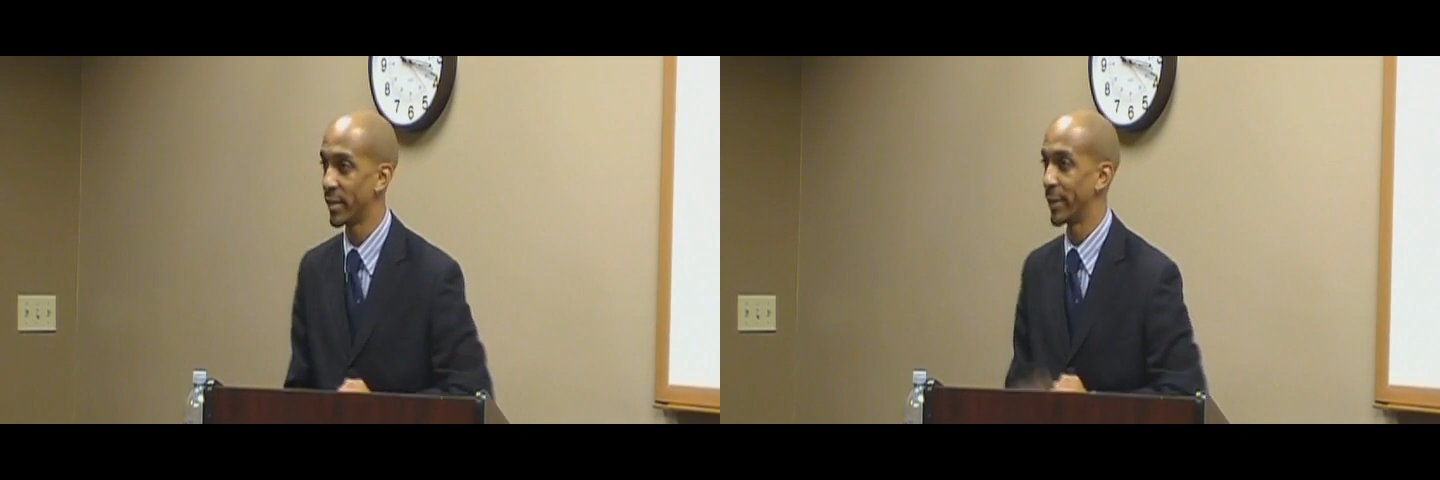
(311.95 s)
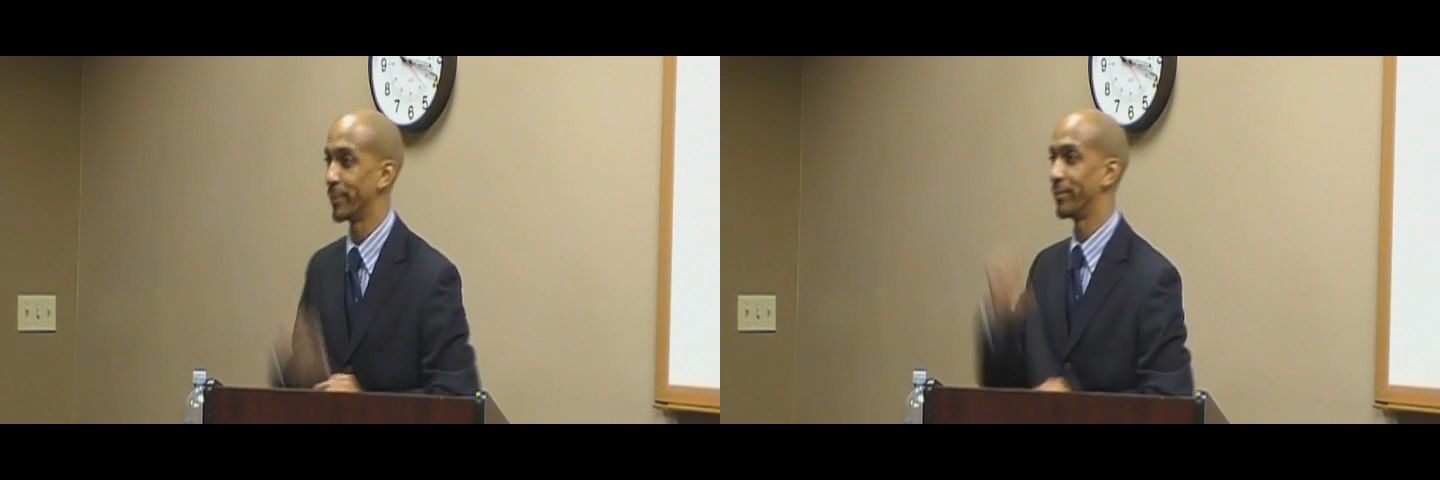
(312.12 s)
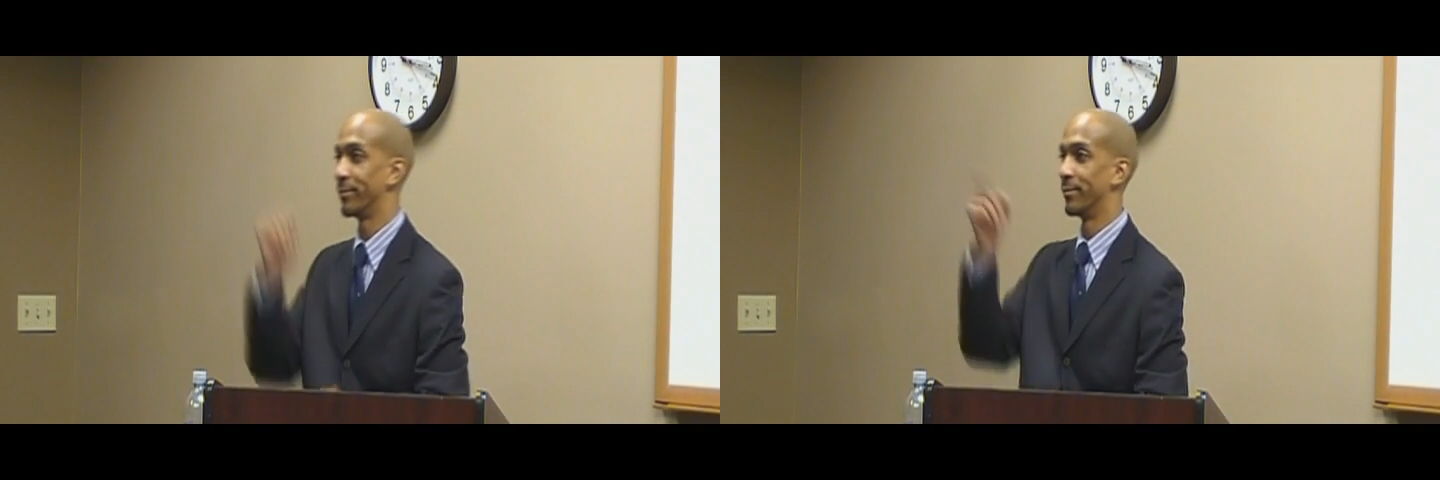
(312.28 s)

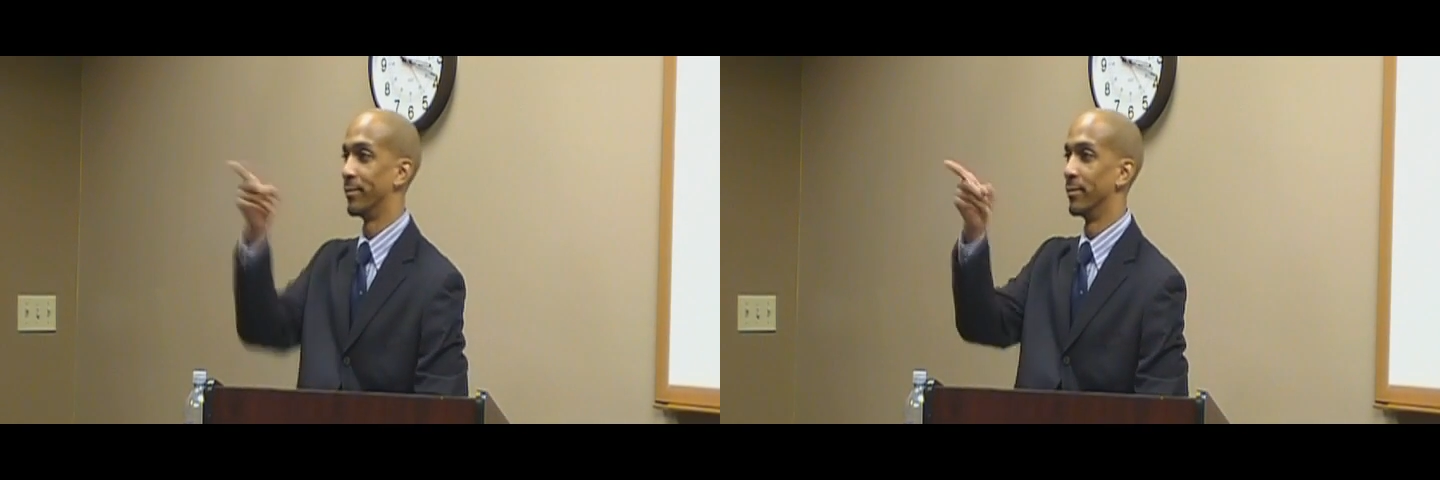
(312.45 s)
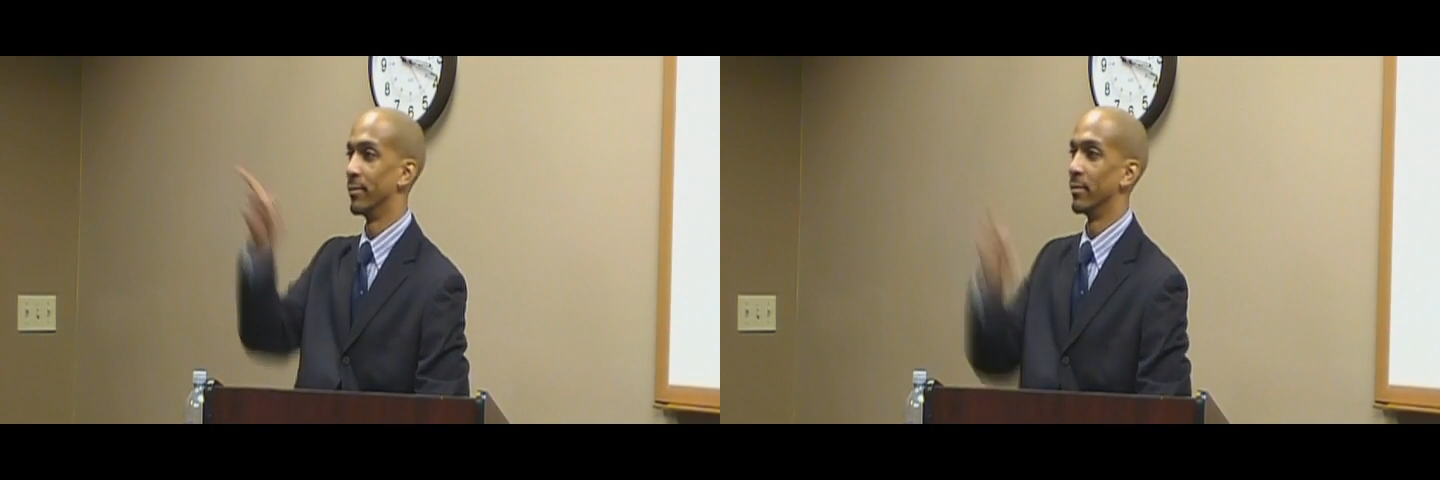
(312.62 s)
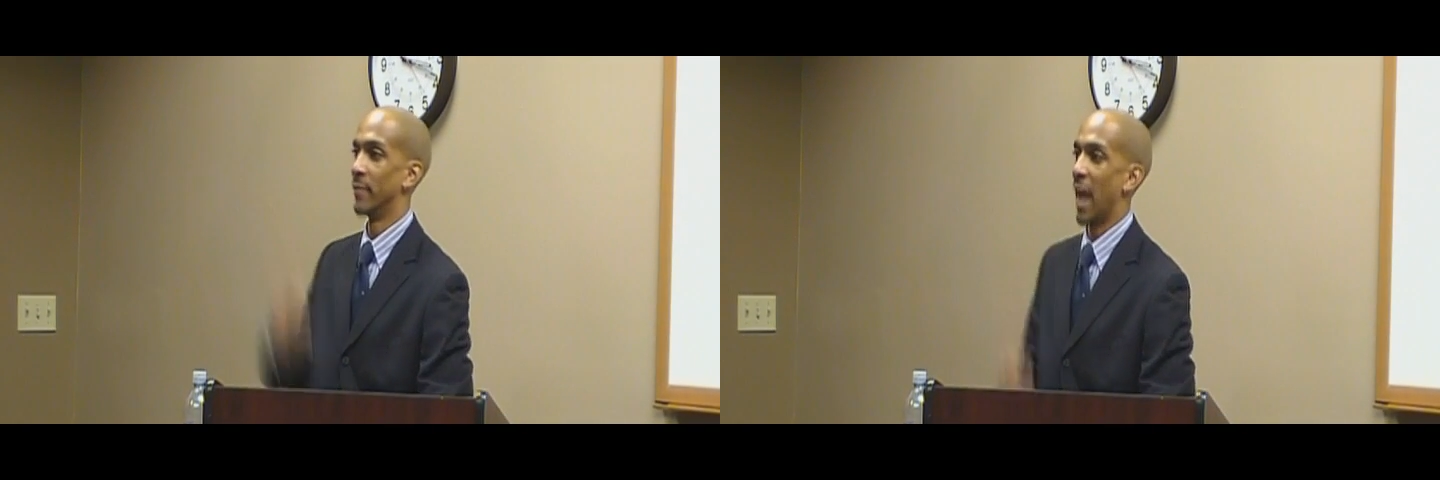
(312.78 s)
said,
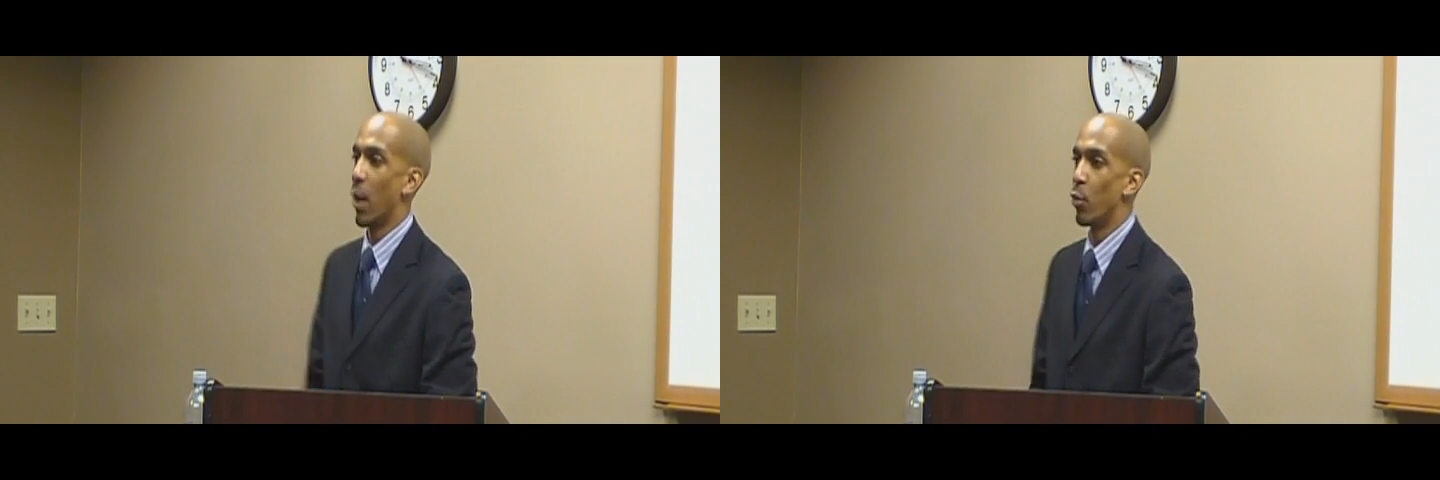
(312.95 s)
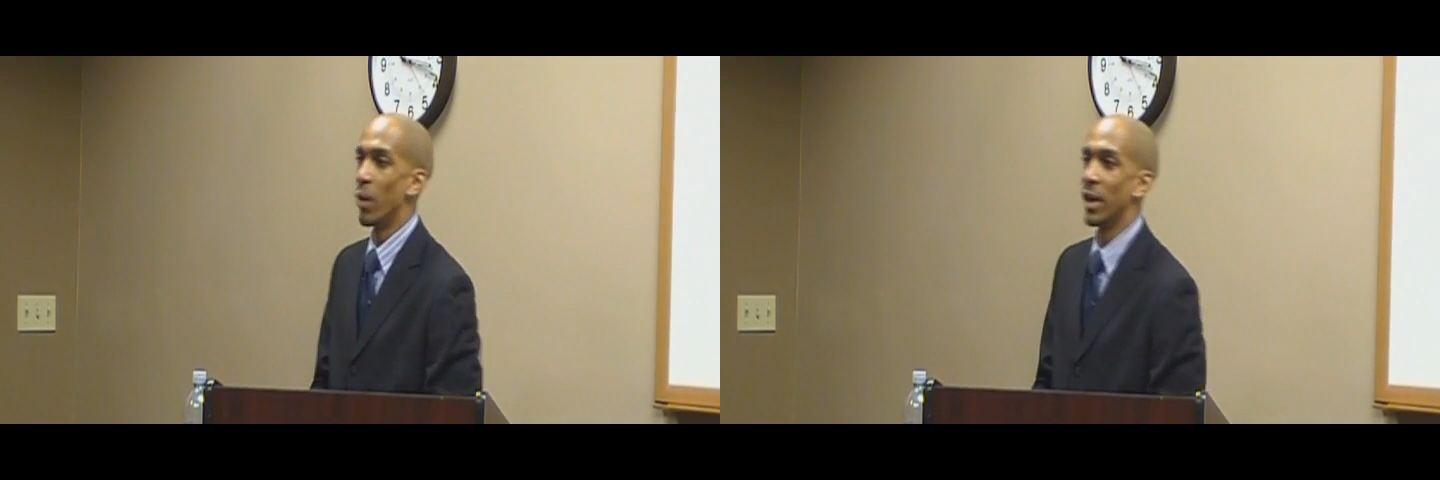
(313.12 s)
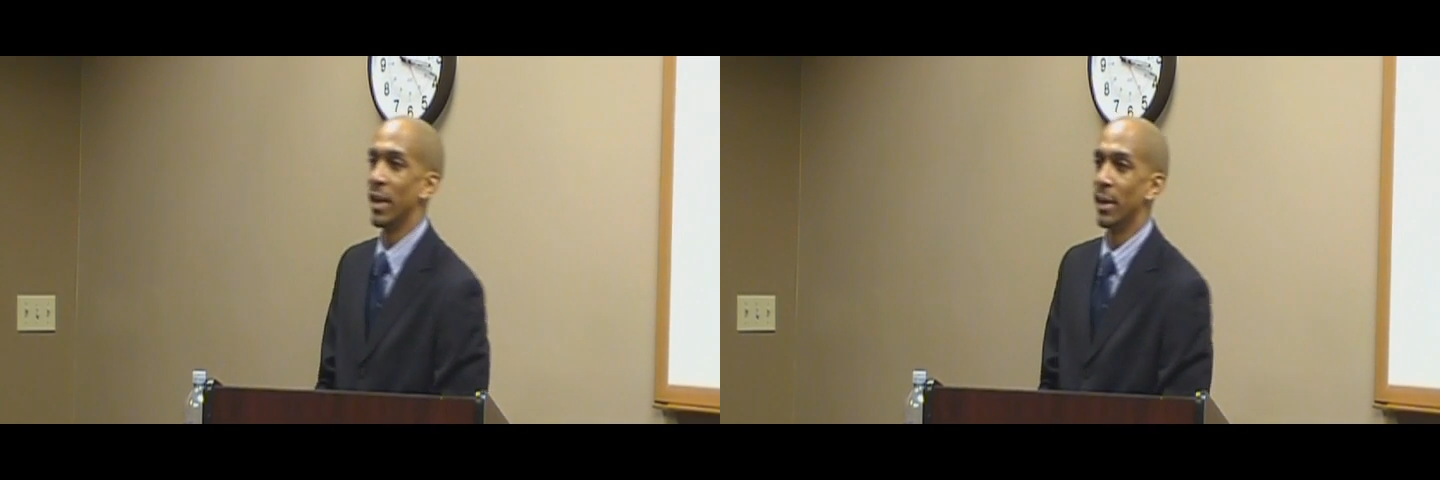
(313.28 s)
I
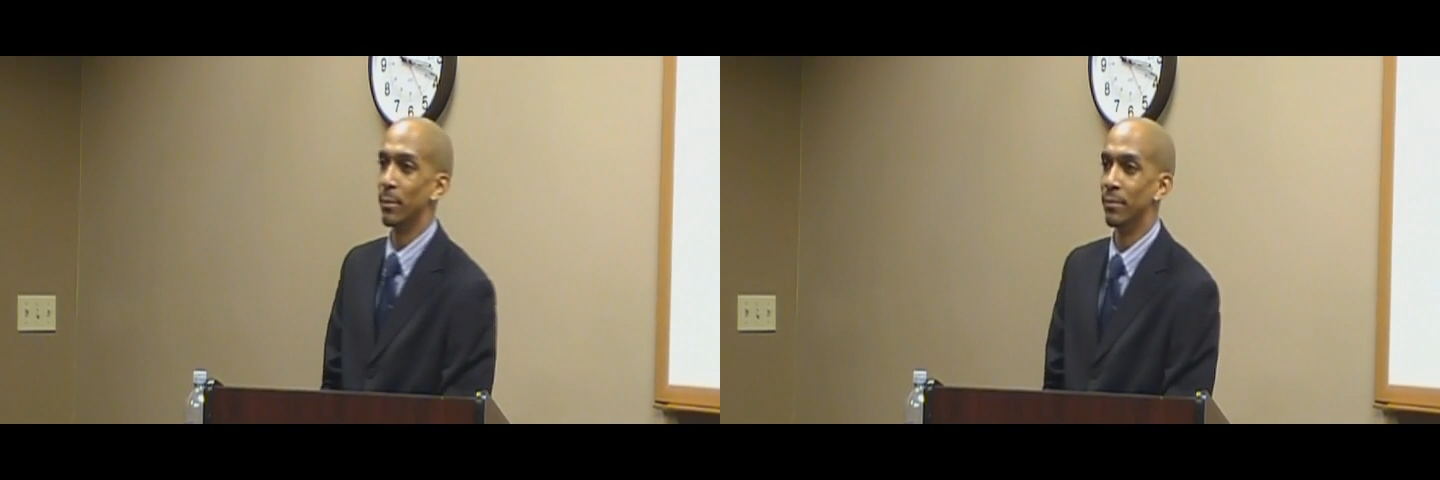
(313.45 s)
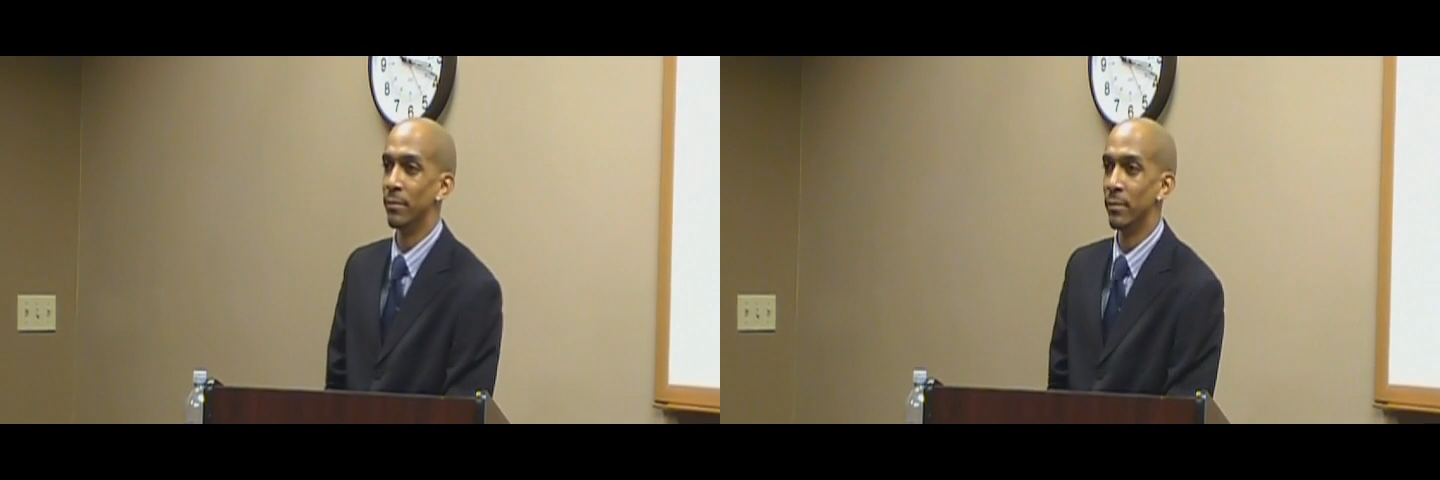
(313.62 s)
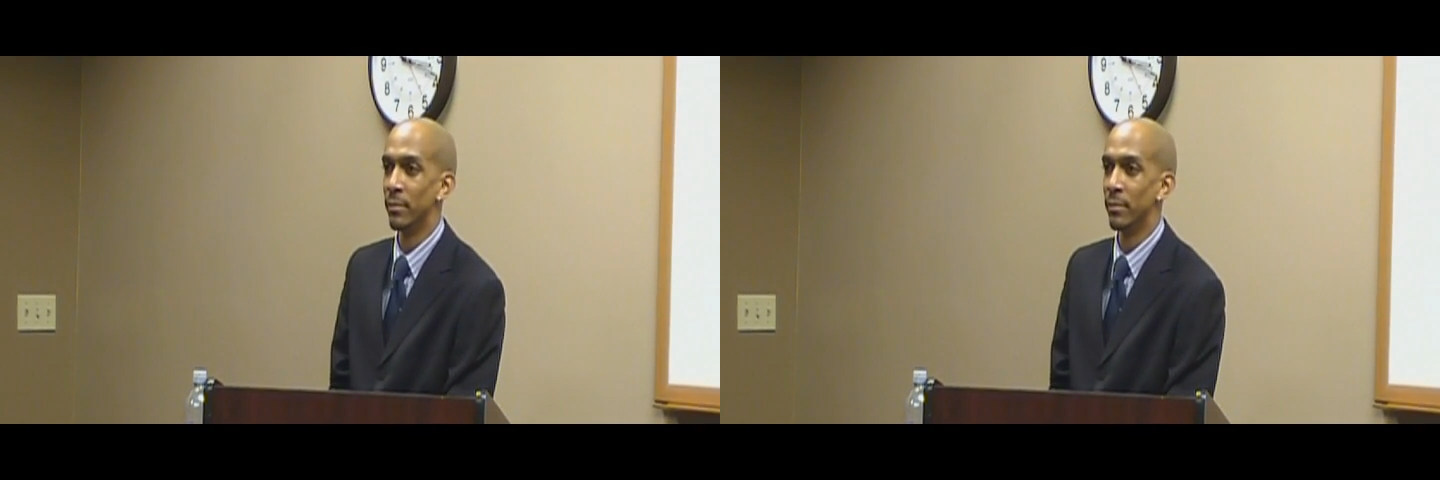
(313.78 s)
want him.